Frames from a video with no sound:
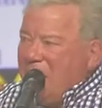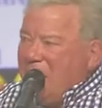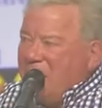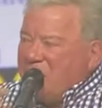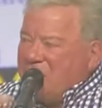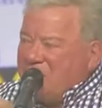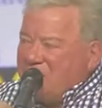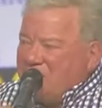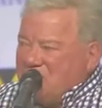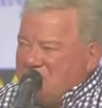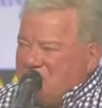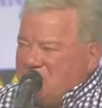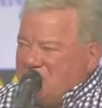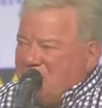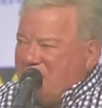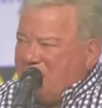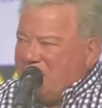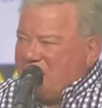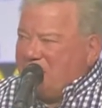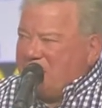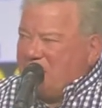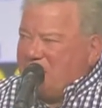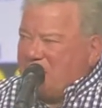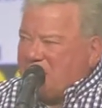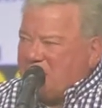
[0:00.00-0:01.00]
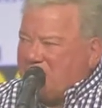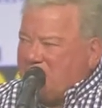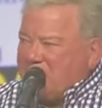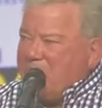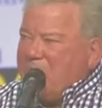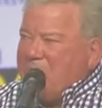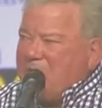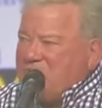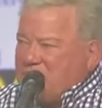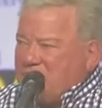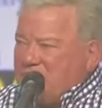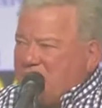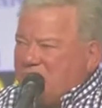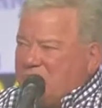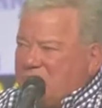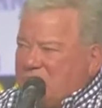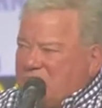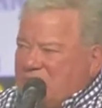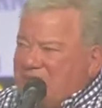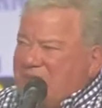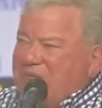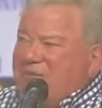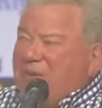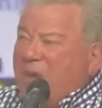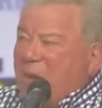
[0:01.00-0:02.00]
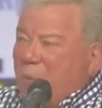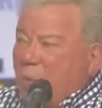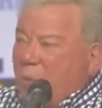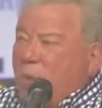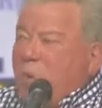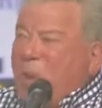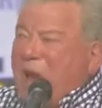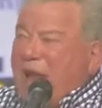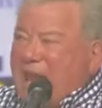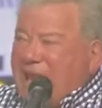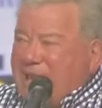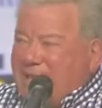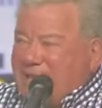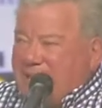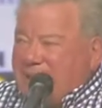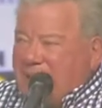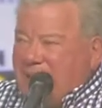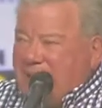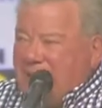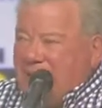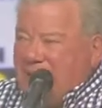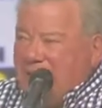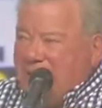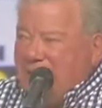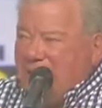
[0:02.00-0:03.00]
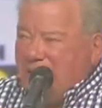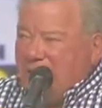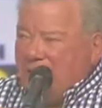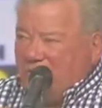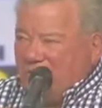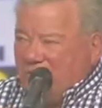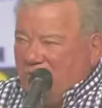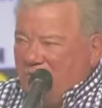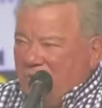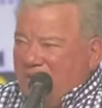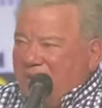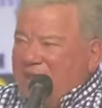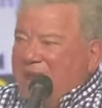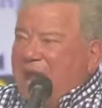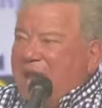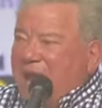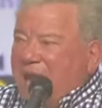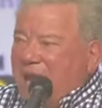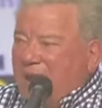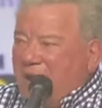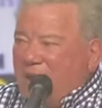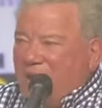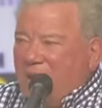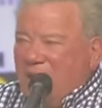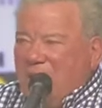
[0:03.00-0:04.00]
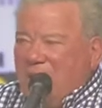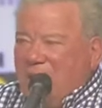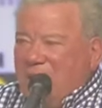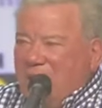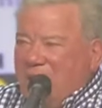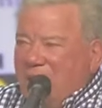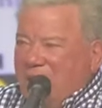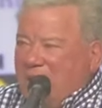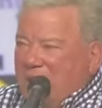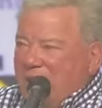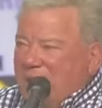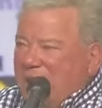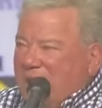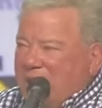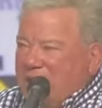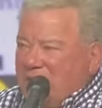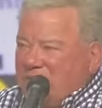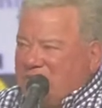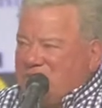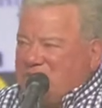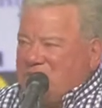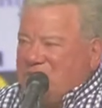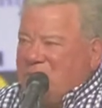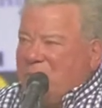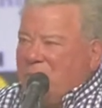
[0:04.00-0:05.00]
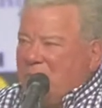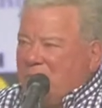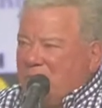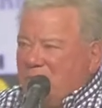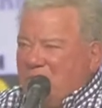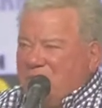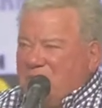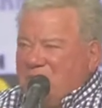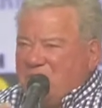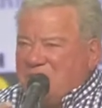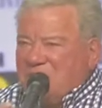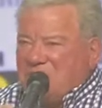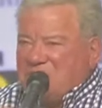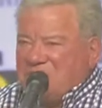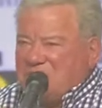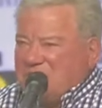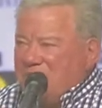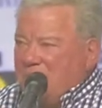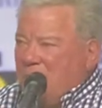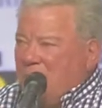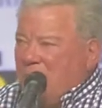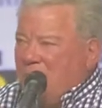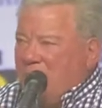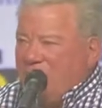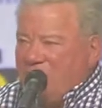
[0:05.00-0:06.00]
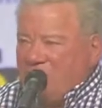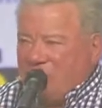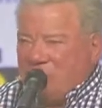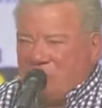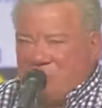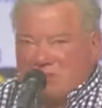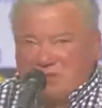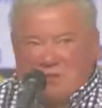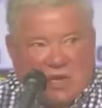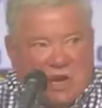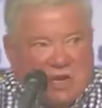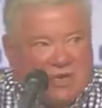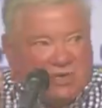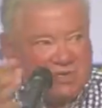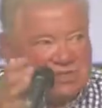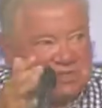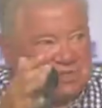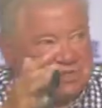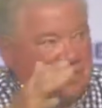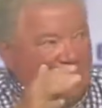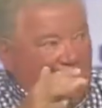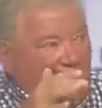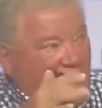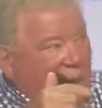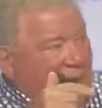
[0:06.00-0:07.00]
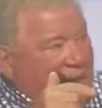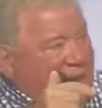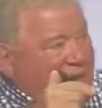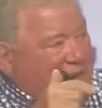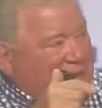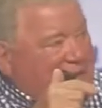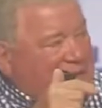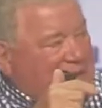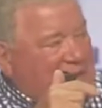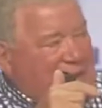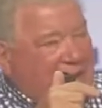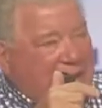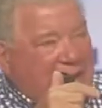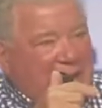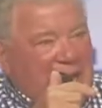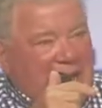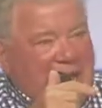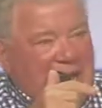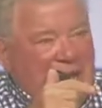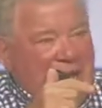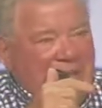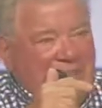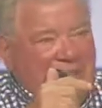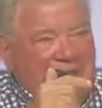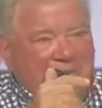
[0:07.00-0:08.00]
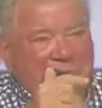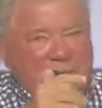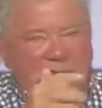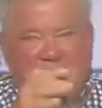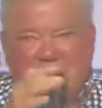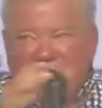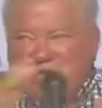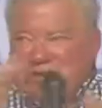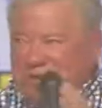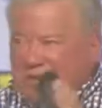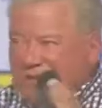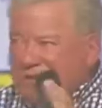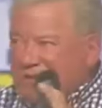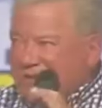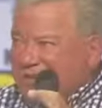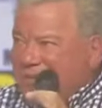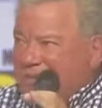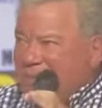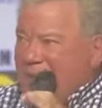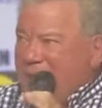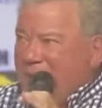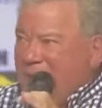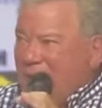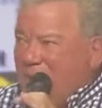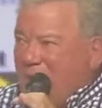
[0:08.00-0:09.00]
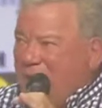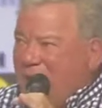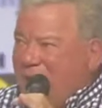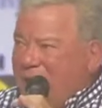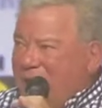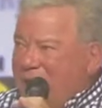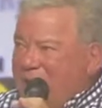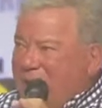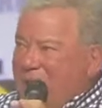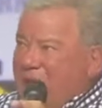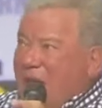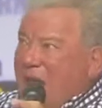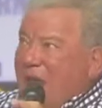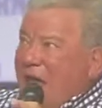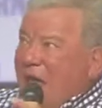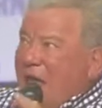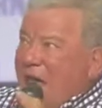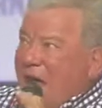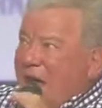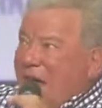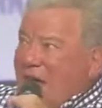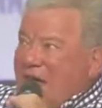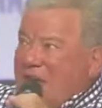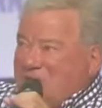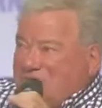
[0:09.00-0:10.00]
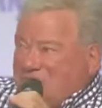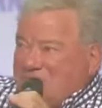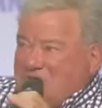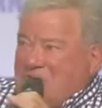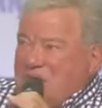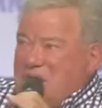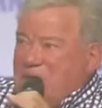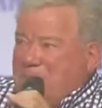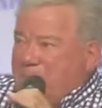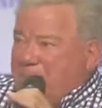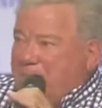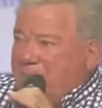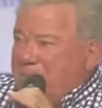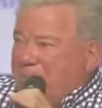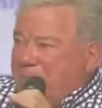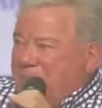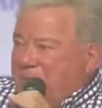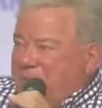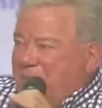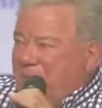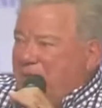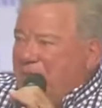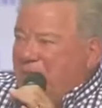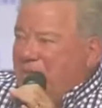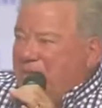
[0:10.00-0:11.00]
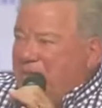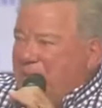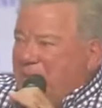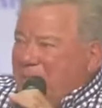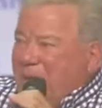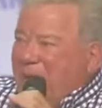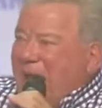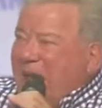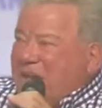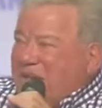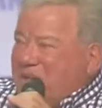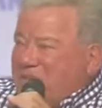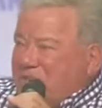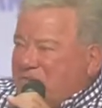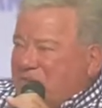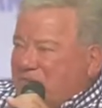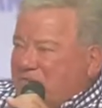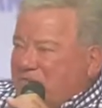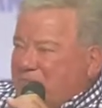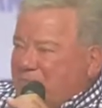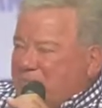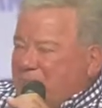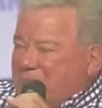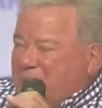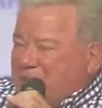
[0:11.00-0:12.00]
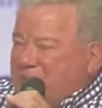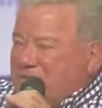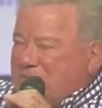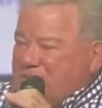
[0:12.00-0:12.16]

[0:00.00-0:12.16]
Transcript: The spaceship was leaving a wake through the air, like a submarine does in the waters. I could see the wake. And then when I turned to my right, I could see the blackness of space.